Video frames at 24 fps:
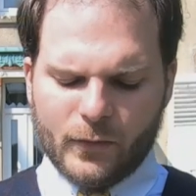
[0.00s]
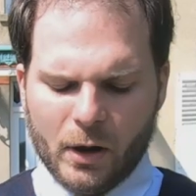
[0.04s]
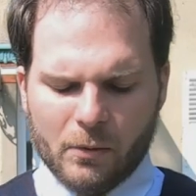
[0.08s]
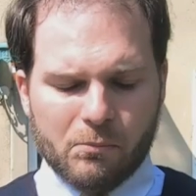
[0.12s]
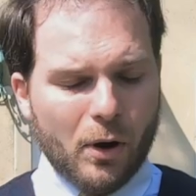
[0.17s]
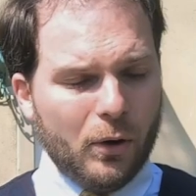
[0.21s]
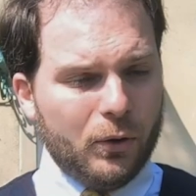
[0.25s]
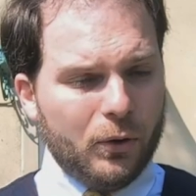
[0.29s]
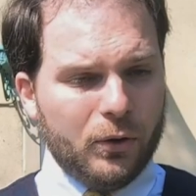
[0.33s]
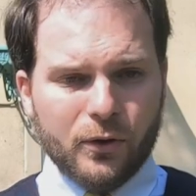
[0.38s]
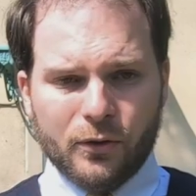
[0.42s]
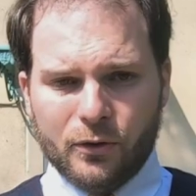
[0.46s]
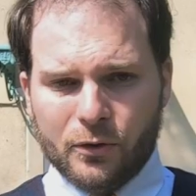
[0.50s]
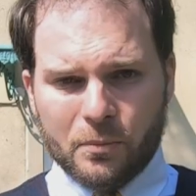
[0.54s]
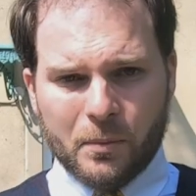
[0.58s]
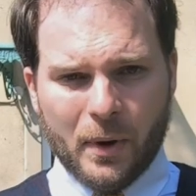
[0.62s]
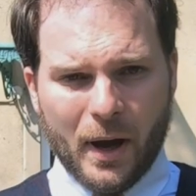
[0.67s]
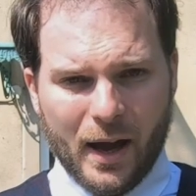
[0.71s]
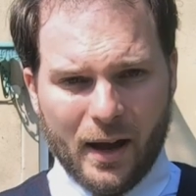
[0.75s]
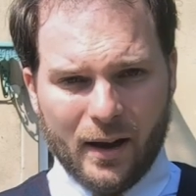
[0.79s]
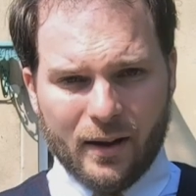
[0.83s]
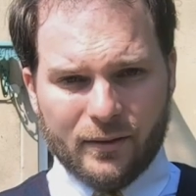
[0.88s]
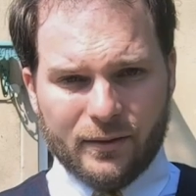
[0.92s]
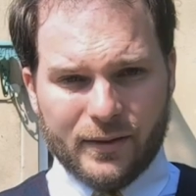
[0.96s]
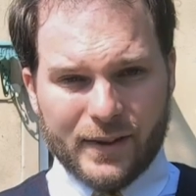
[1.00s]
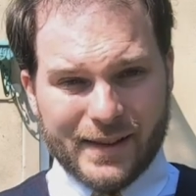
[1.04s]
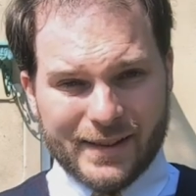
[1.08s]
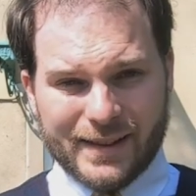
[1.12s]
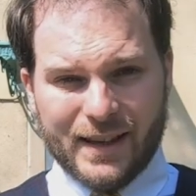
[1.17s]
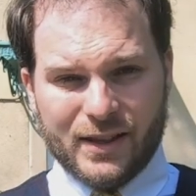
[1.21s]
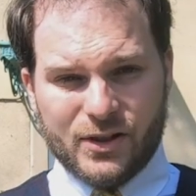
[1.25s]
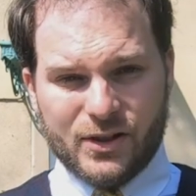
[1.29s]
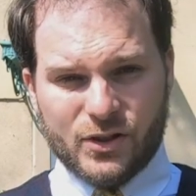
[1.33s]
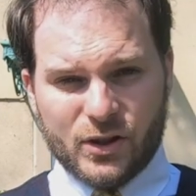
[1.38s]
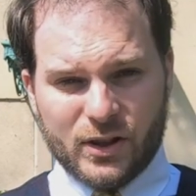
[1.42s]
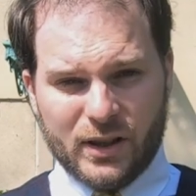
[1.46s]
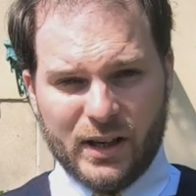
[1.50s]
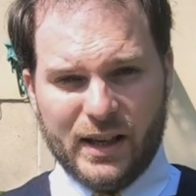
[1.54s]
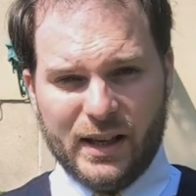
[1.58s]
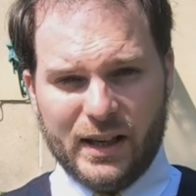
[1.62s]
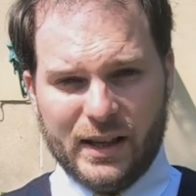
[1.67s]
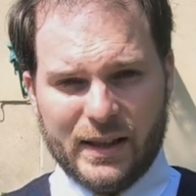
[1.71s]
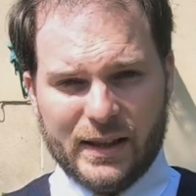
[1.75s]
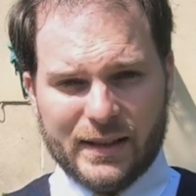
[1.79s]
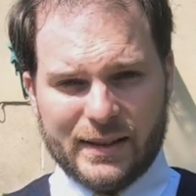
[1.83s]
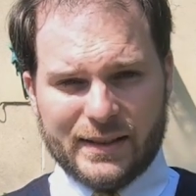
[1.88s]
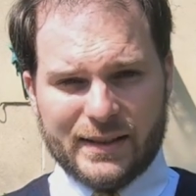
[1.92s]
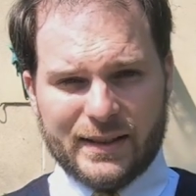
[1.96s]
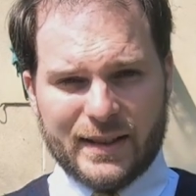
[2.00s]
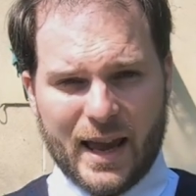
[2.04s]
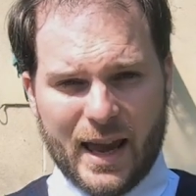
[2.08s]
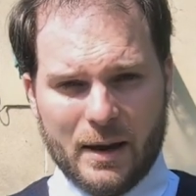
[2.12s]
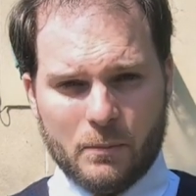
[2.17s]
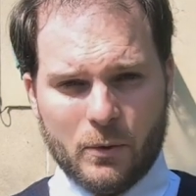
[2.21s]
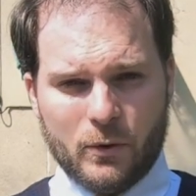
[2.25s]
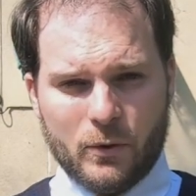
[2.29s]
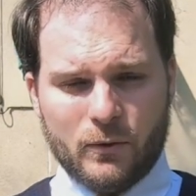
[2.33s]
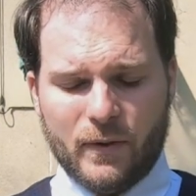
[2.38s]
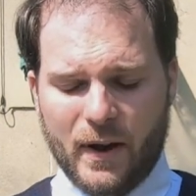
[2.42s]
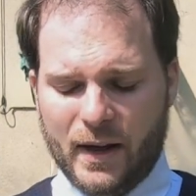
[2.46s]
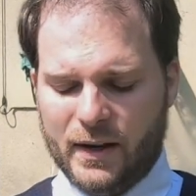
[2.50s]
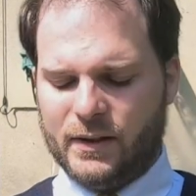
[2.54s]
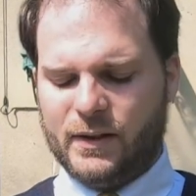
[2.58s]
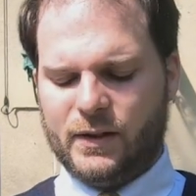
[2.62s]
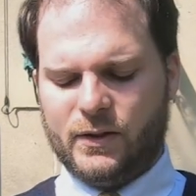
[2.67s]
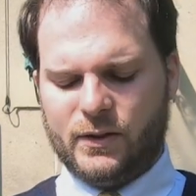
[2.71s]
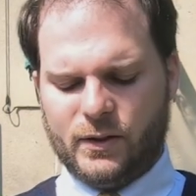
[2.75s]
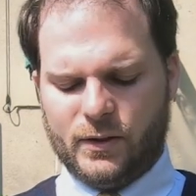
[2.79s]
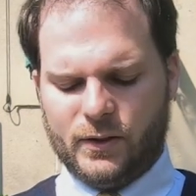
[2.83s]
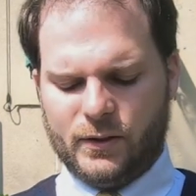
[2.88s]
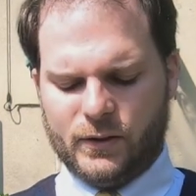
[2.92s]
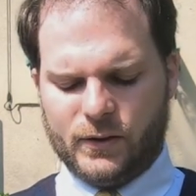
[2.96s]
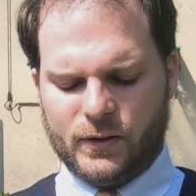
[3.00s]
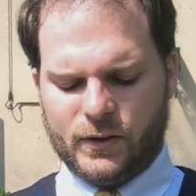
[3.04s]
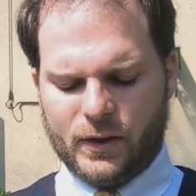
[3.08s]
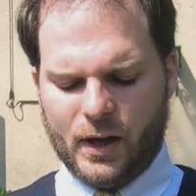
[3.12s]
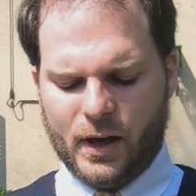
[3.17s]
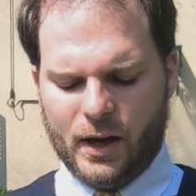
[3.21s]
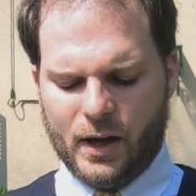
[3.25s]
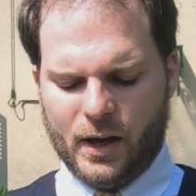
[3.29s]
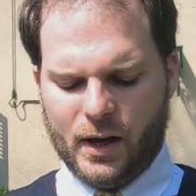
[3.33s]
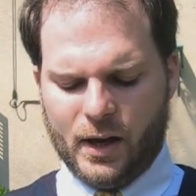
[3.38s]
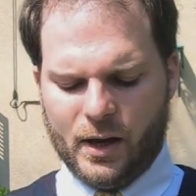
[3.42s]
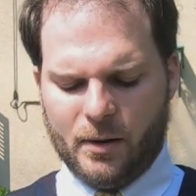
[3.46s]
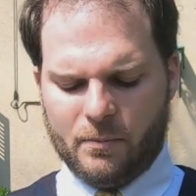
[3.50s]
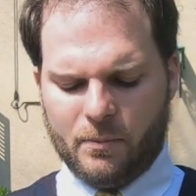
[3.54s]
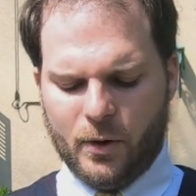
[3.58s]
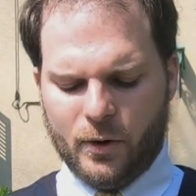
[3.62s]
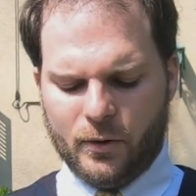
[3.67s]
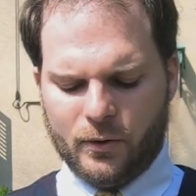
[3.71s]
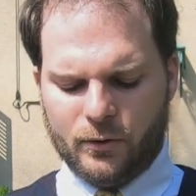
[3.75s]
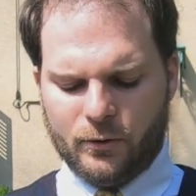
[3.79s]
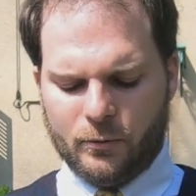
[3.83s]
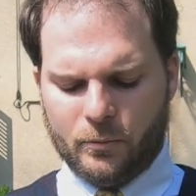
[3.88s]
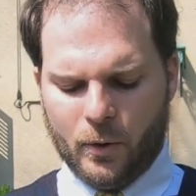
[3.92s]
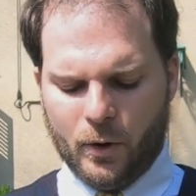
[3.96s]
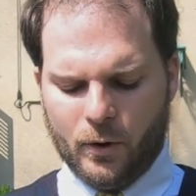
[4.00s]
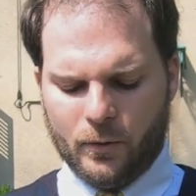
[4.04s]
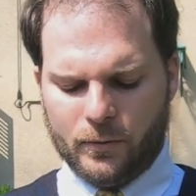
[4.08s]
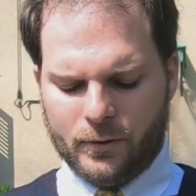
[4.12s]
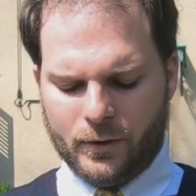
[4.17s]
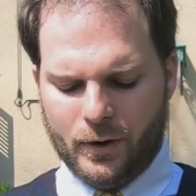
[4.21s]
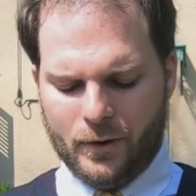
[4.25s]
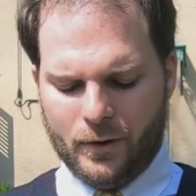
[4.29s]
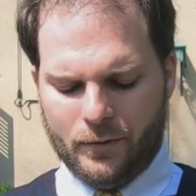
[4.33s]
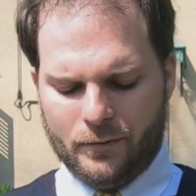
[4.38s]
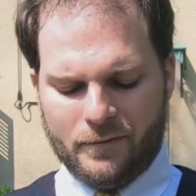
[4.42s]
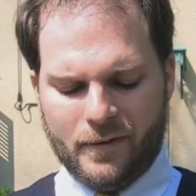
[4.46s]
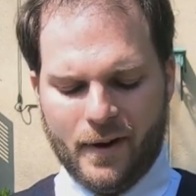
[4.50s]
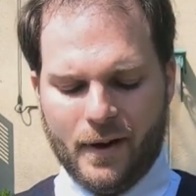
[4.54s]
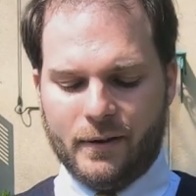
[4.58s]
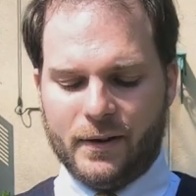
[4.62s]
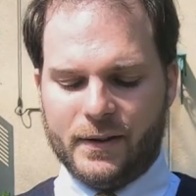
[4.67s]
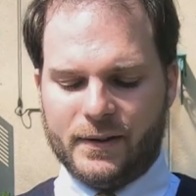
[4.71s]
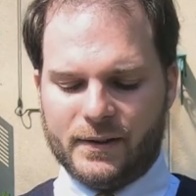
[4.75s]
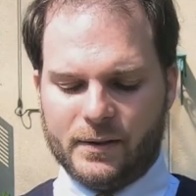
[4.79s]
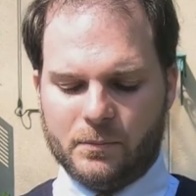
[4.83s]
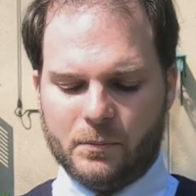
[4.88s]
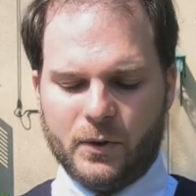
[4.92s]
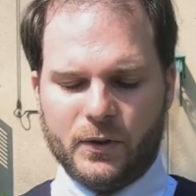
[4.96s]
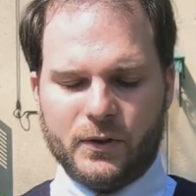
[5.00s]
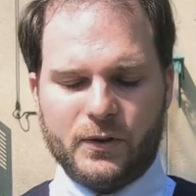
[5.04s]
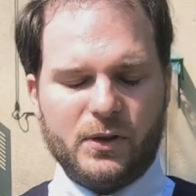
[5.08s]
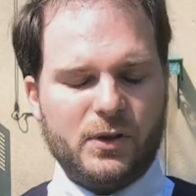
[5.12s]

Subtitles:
Both of them have essentially the same advantages. Both of them offer a very similar